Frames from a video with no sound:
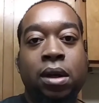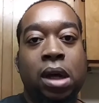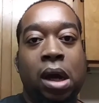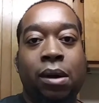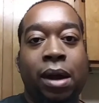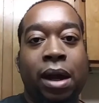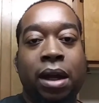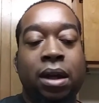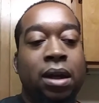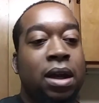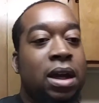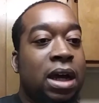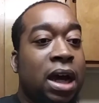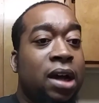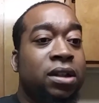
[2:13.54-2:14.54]
All right?
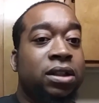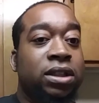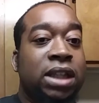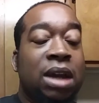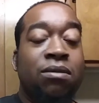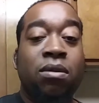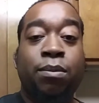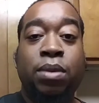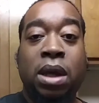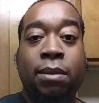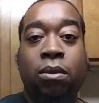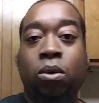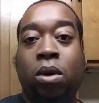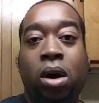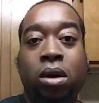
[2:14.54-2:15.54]
I understand we're playing
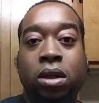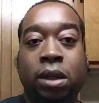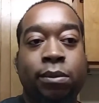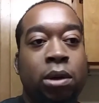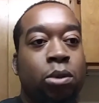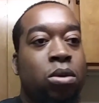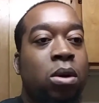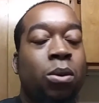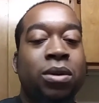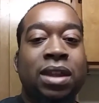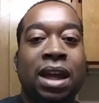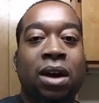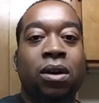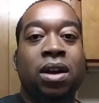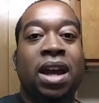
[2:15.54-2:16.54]
Milwaukee, but we're
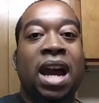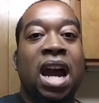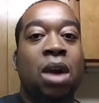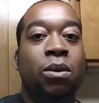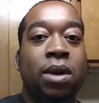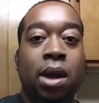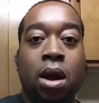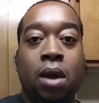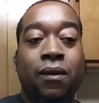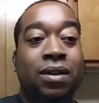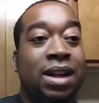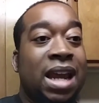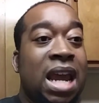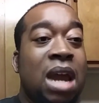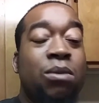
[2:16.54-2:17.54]
without Kyrie Irving
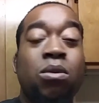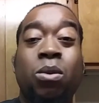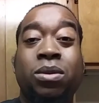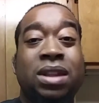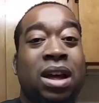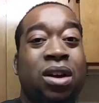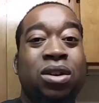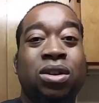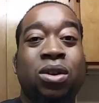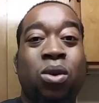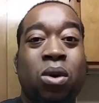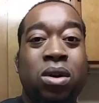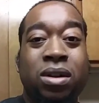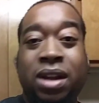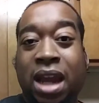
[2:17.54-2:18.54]
and we're without
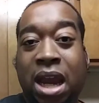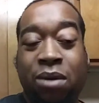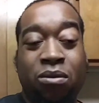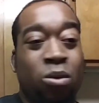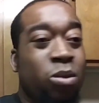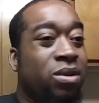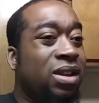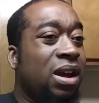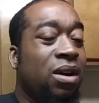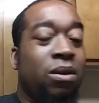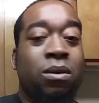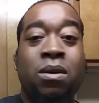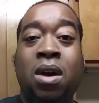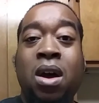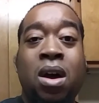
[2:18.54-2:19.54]
Gordon Hayward,
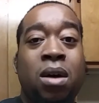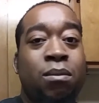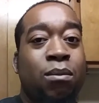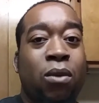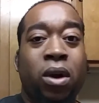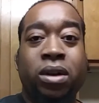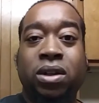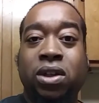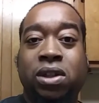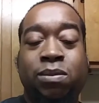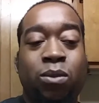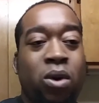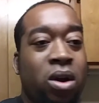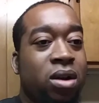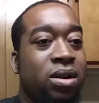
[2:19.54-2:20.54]
without Marcus
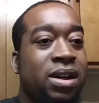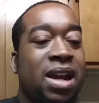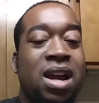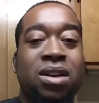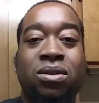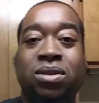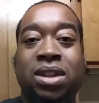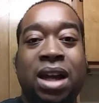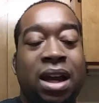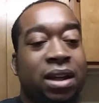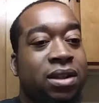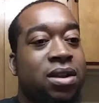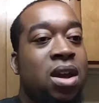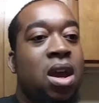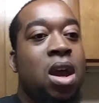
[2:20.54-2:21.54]
Smart, Daniel
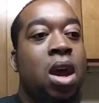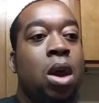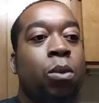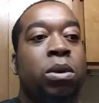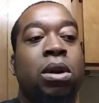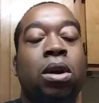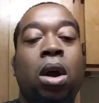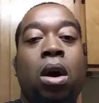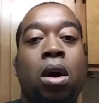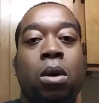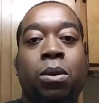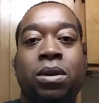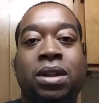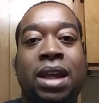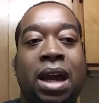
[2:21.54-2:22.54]
Theis. We are
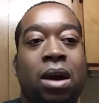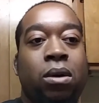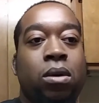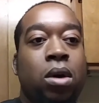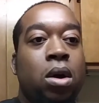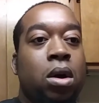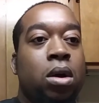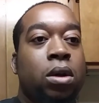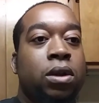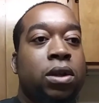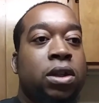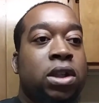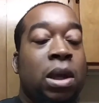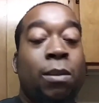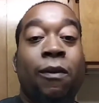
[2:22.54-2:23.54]
without
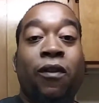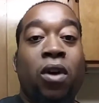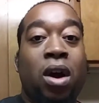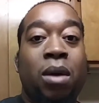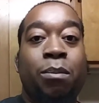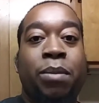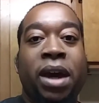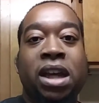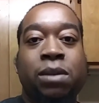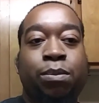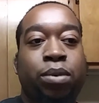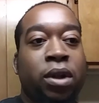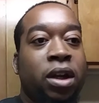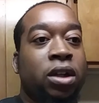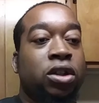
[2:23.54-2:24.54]
some of our best
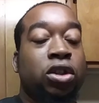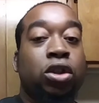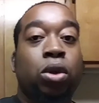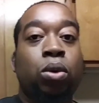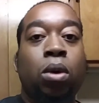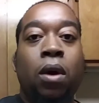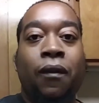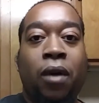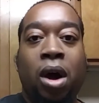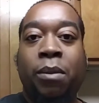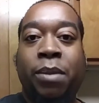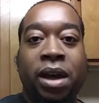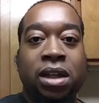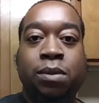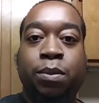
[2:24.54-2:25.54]
players, two of our
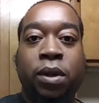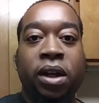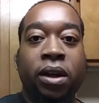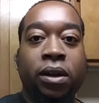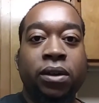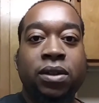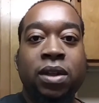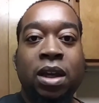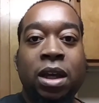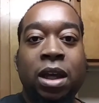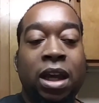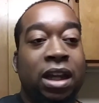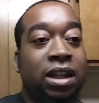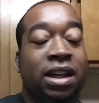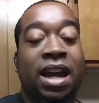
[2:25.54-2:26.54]
best players
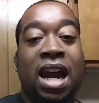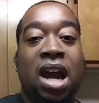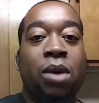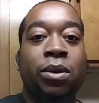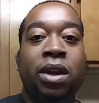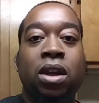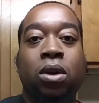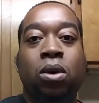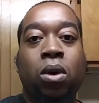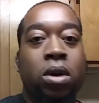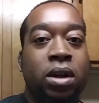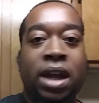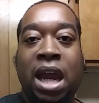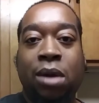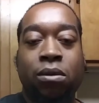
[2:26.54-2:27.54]
in Kyrie and
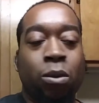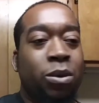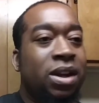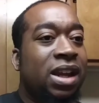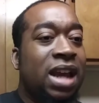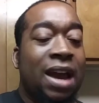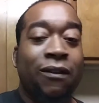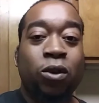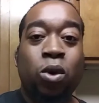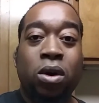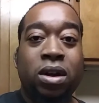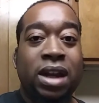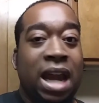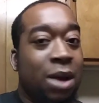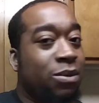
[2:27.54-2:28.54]
Gordon Hayward. We didn't have
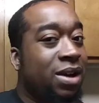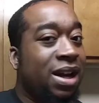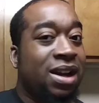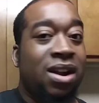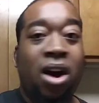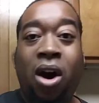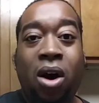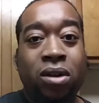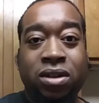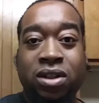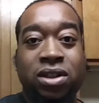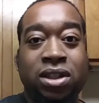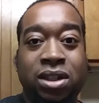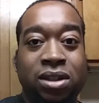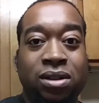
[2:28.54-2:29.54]
Gordon Hayward at all
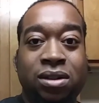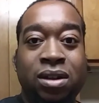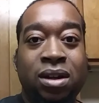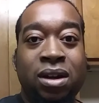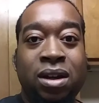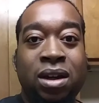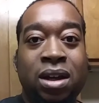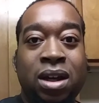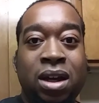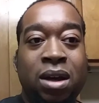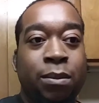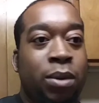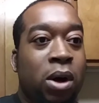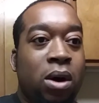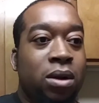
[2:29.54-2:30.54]
this year
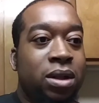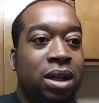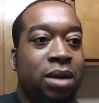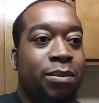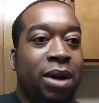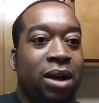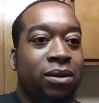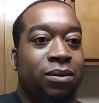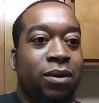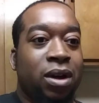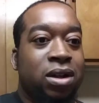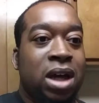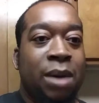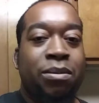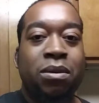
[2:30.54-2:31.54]
but only about a
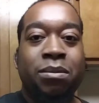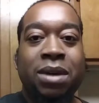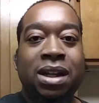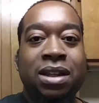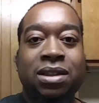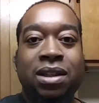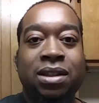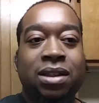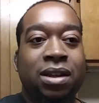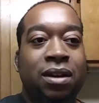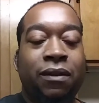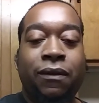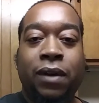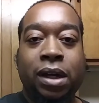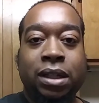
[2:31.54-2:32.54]
couple minutes into the
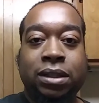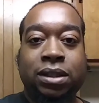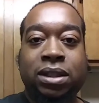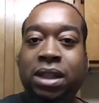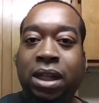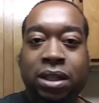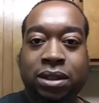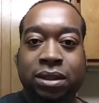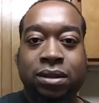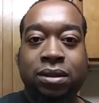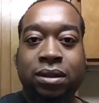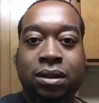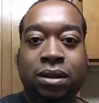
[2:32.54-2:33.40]
fucking season.